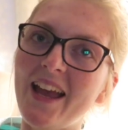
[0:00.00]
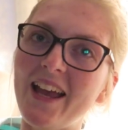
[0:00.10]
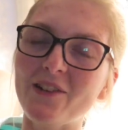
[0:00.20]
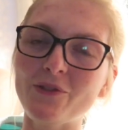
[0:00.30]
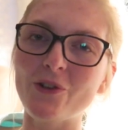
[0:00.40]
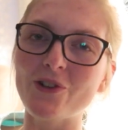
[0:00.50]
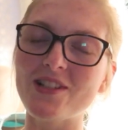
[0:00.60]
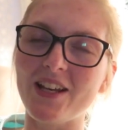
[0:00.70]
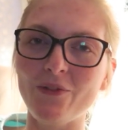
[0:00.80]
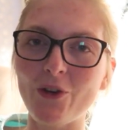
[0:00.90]
And of
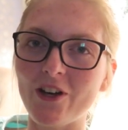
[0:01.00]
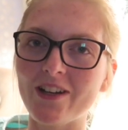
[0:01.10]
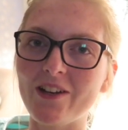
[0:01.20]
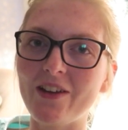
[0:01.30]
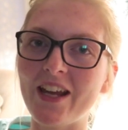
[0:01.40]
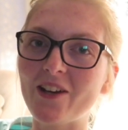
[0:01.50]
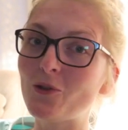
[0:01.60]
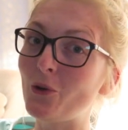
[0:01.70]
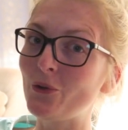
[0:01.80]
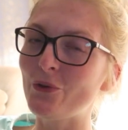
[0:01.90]
course, if you're new here,
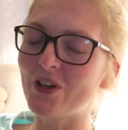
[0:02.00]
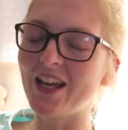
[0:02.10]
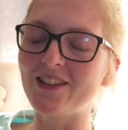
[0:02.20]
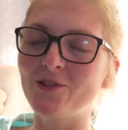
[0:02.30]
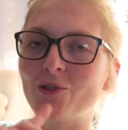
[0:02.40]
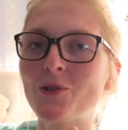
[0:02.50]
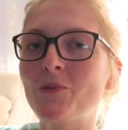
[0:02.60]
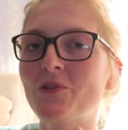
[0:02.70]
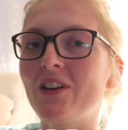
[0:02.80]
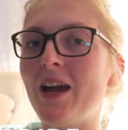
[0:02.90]
don't forget to
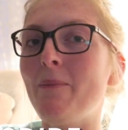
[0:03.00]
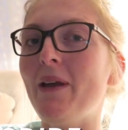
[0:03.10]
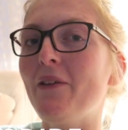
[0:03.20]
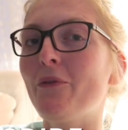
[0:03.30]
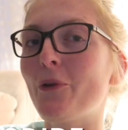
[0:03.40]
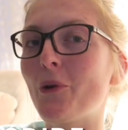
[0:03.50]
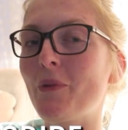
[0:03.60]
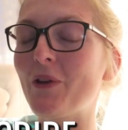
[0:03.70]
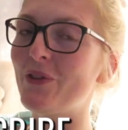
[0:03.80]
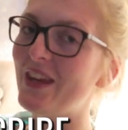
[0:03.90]
subscribe and follow
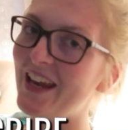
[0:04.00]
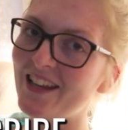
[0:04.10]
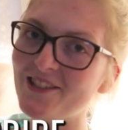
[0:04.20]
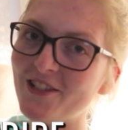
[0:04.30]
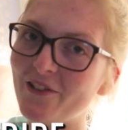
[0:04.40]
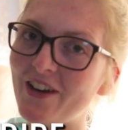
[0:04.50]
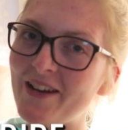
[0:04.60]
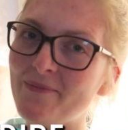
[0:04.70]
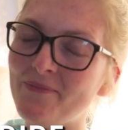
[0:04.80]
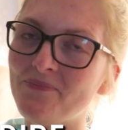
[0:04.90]
me on
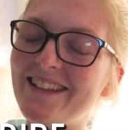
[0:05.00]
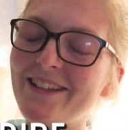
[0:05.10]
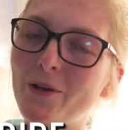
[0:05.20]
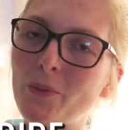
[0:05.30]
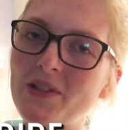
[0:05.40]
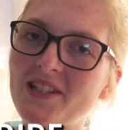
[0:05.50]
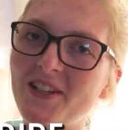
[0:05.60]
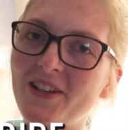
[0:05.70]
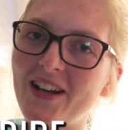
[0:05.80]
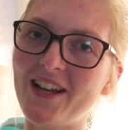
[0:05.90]
Instagram. And I hope to
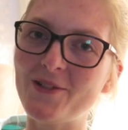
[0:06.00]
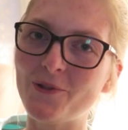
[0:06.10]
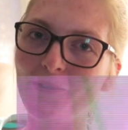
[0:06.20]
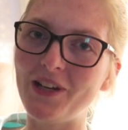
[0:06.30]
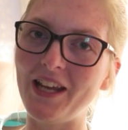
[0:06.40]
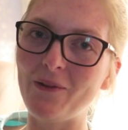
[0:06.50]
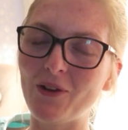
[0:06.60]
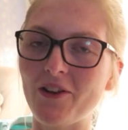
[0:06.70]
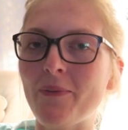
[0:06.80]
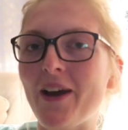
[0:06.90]
see you guys soon in
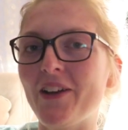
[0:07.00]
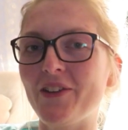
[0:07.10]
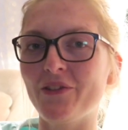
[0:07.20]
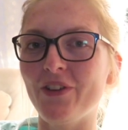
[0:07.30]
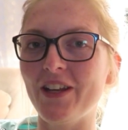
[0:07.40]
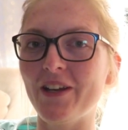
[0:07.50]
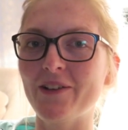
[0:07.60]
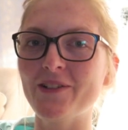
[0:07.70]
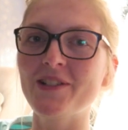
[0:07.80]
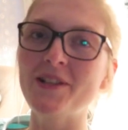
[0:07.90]
one of my other
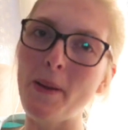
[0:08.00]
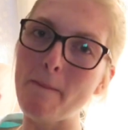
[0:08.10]
videos.